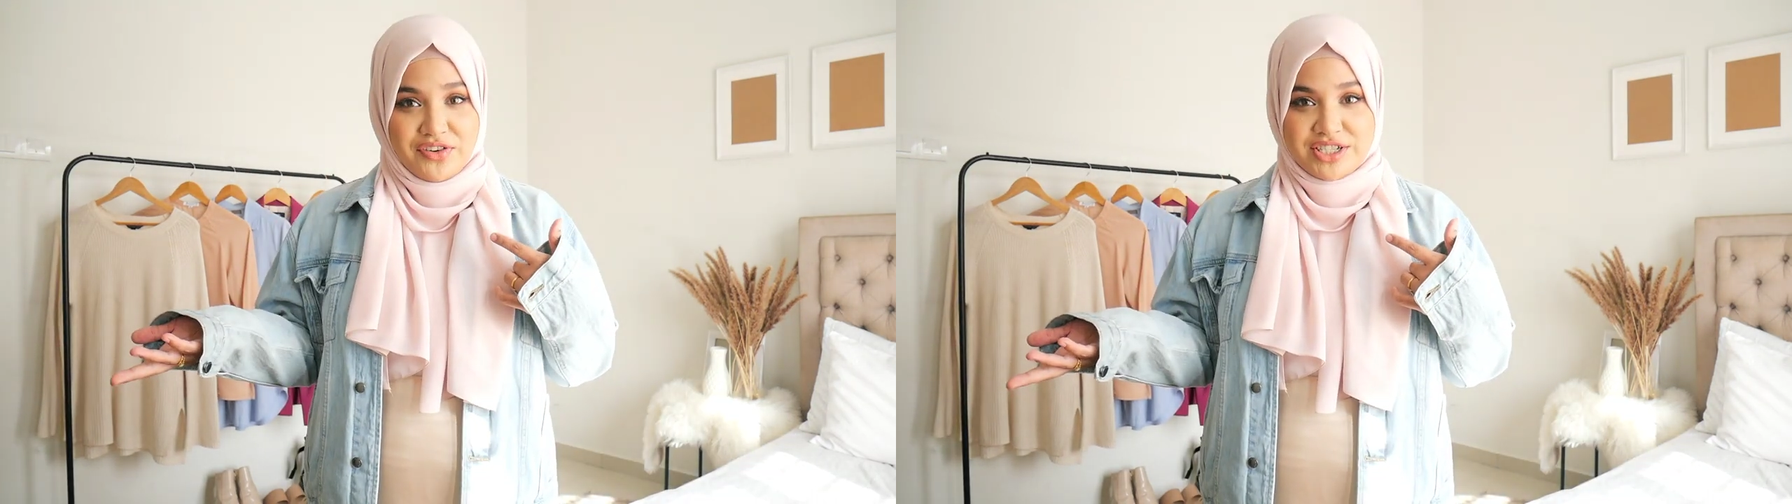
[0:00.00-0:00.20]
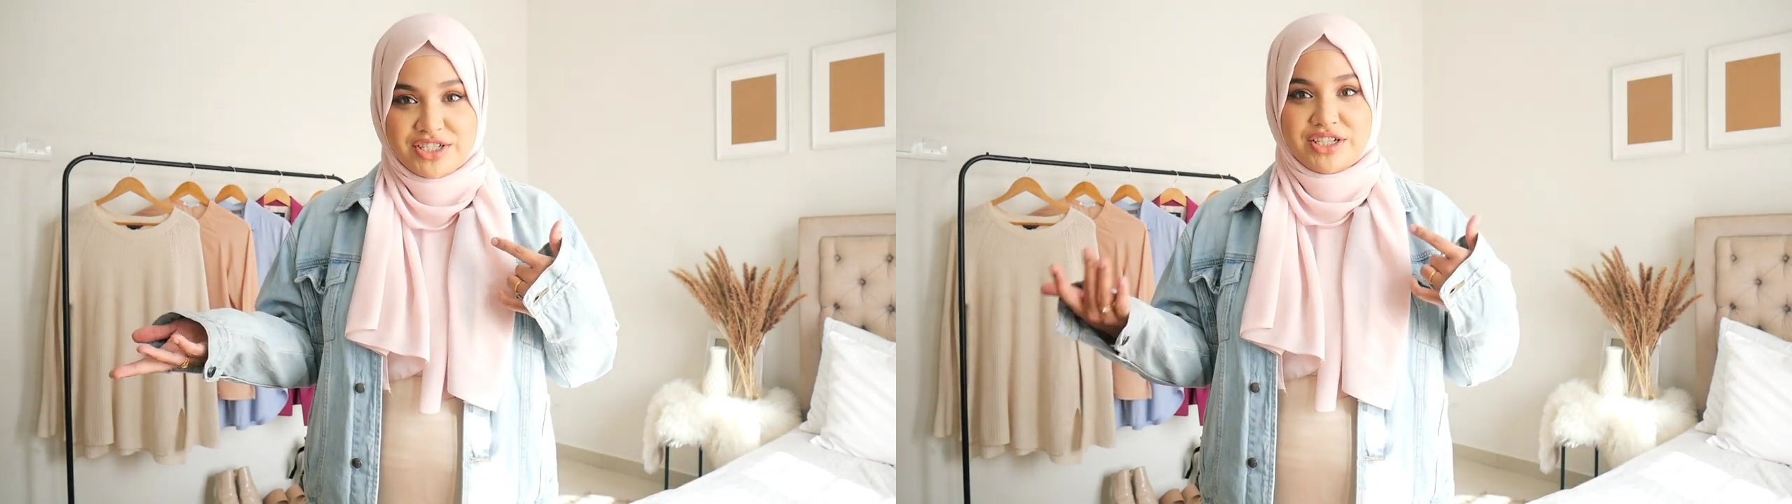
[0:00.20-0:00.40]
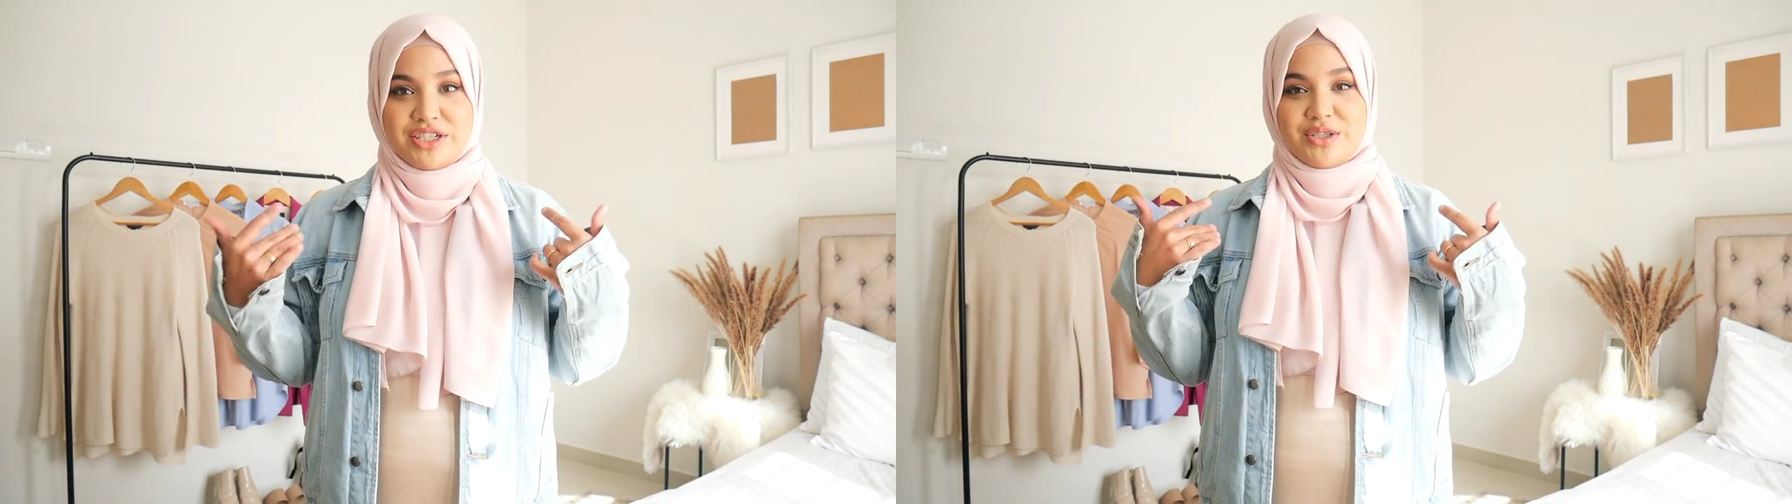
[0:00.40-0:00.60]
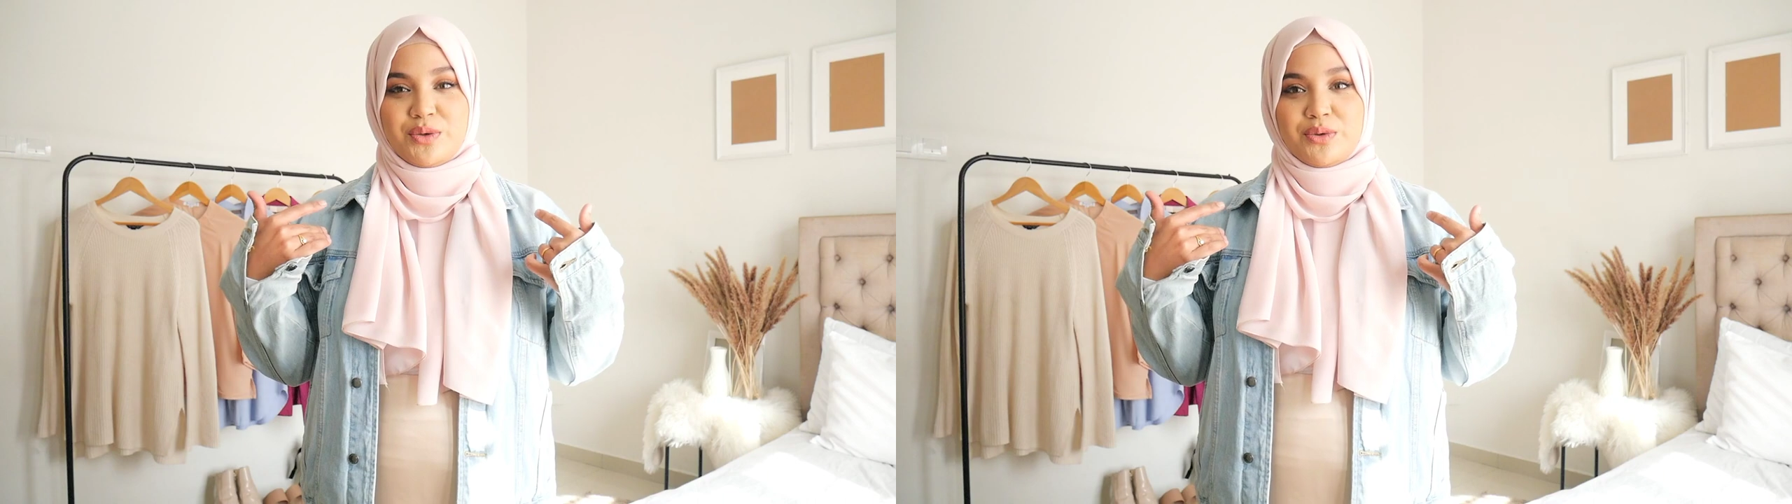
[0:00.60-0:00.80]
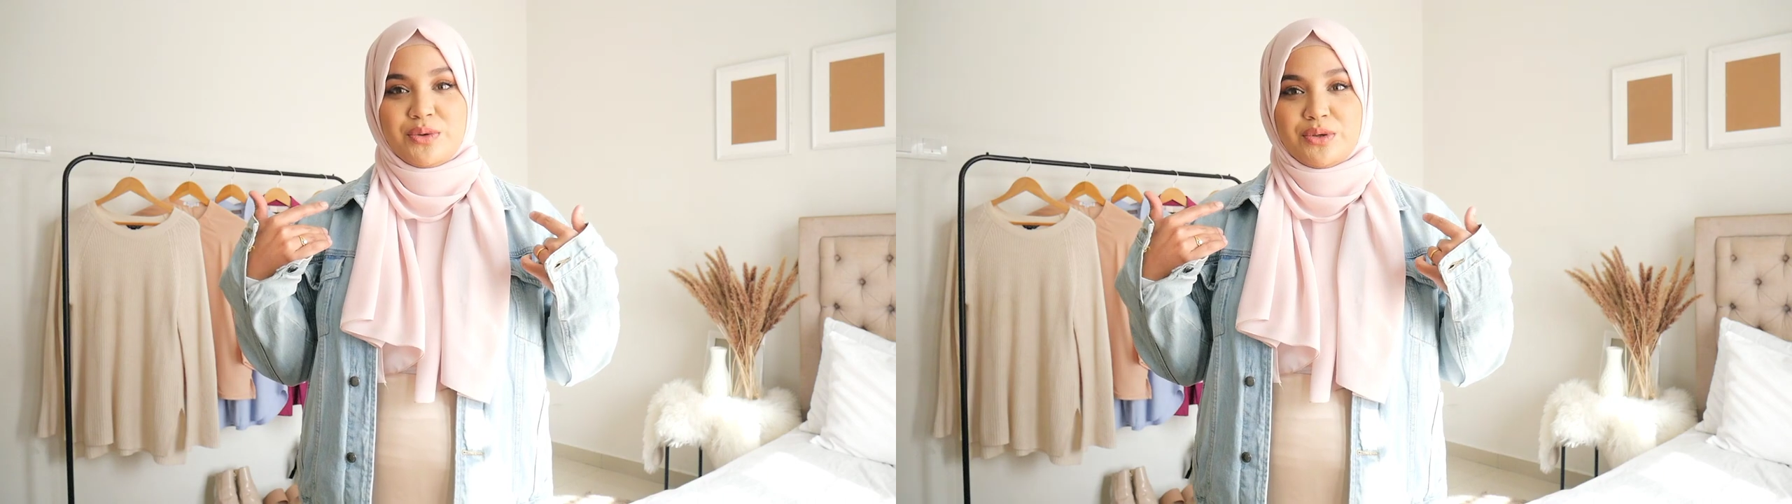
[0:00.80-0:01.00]

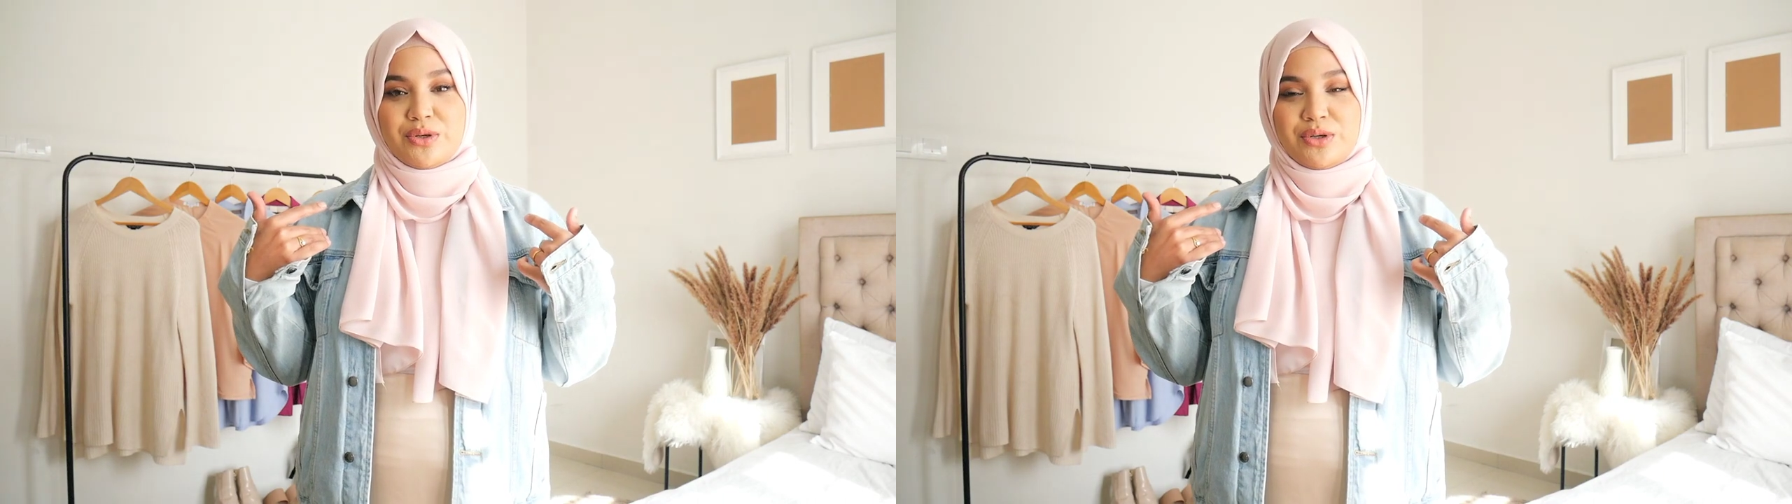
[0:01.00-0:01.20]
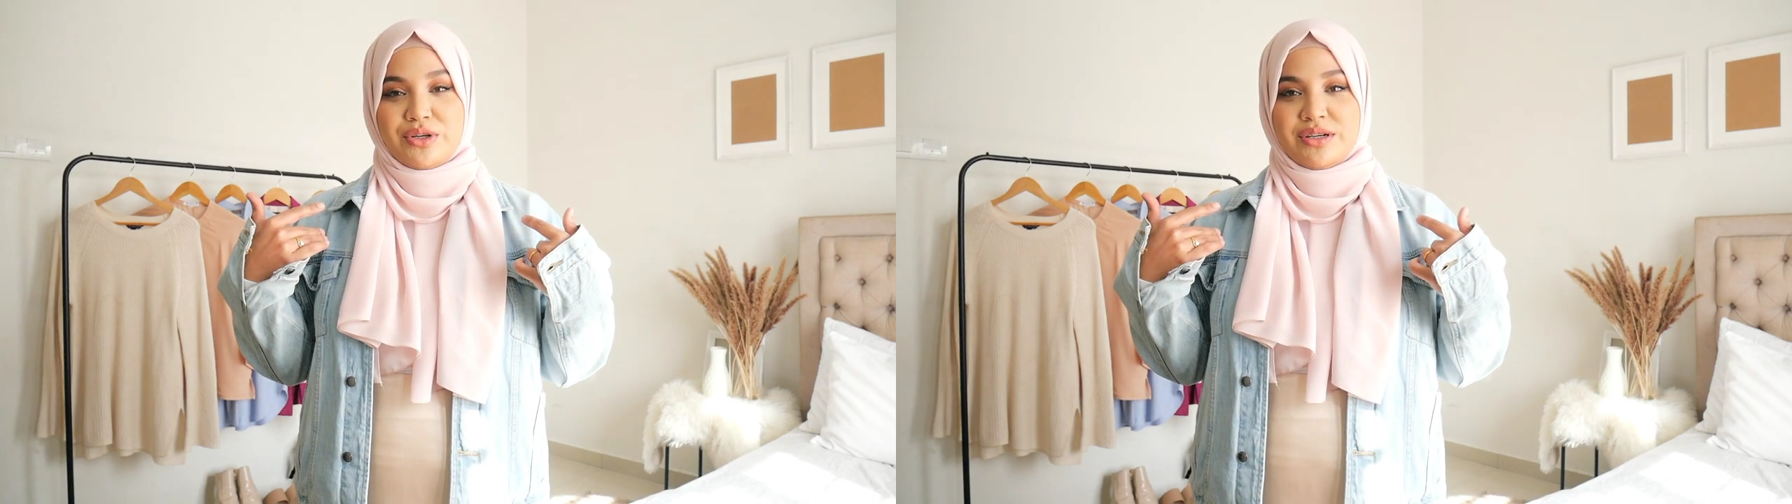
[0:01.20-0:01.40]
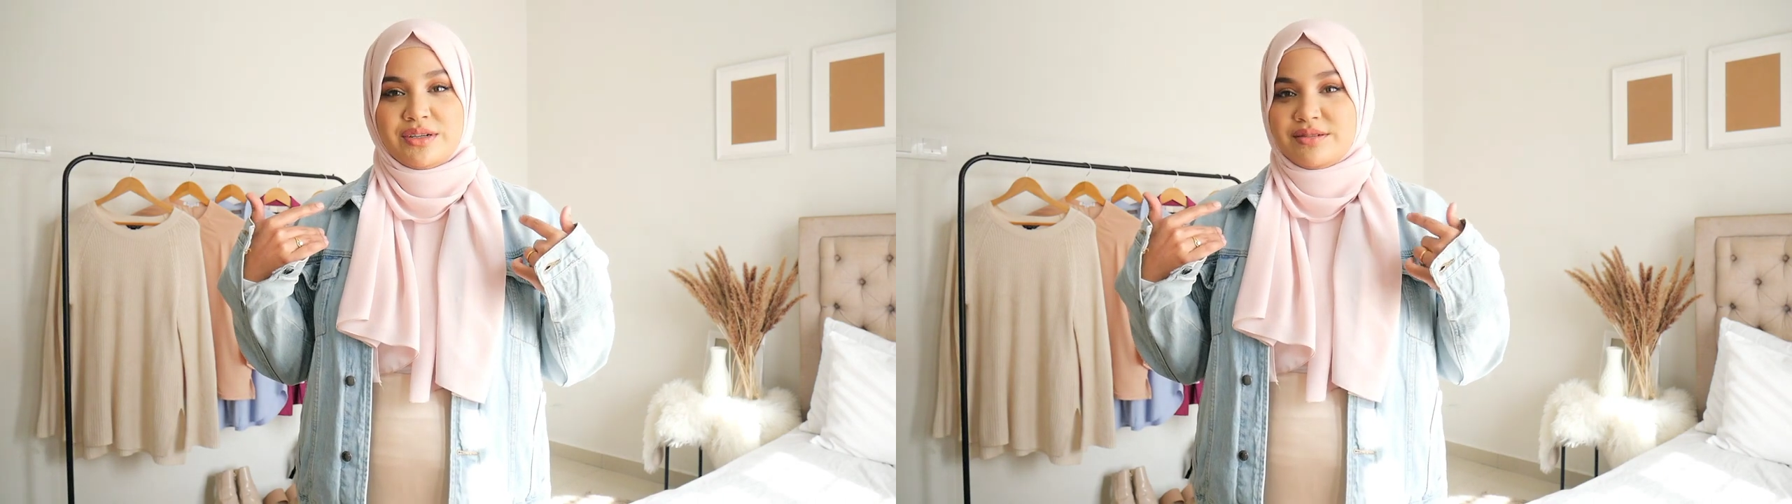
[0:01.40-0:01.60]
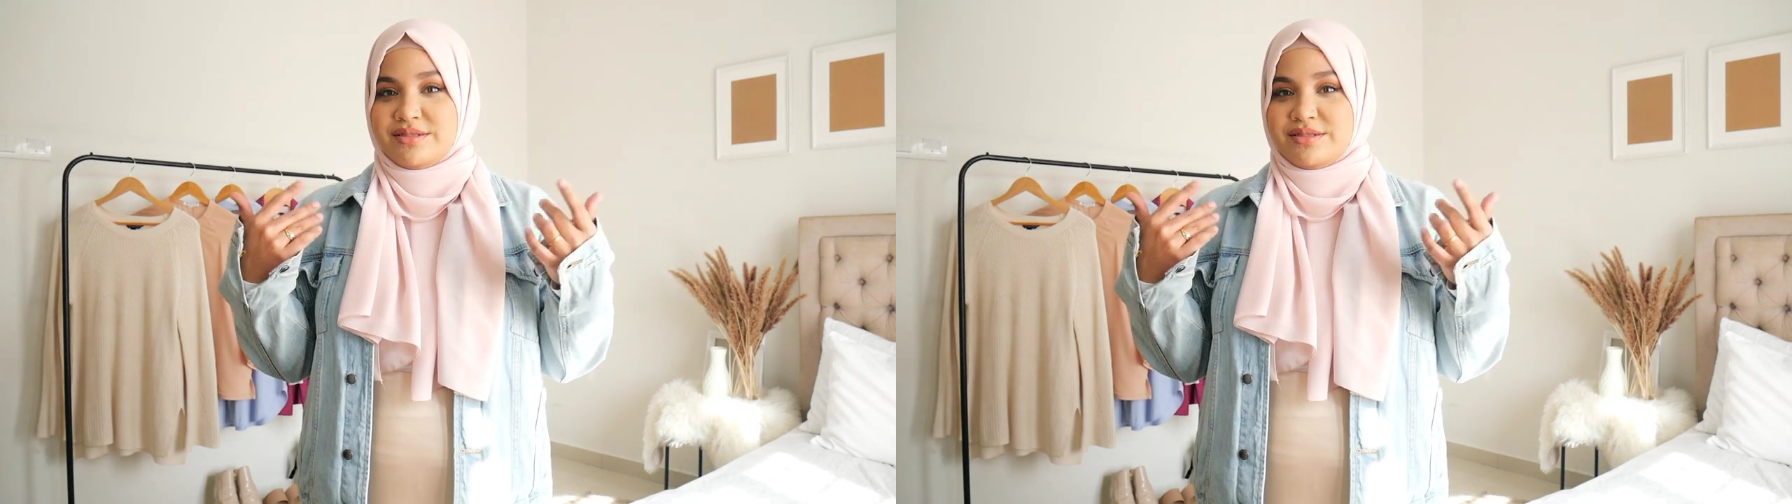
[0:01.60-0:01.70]
fashion or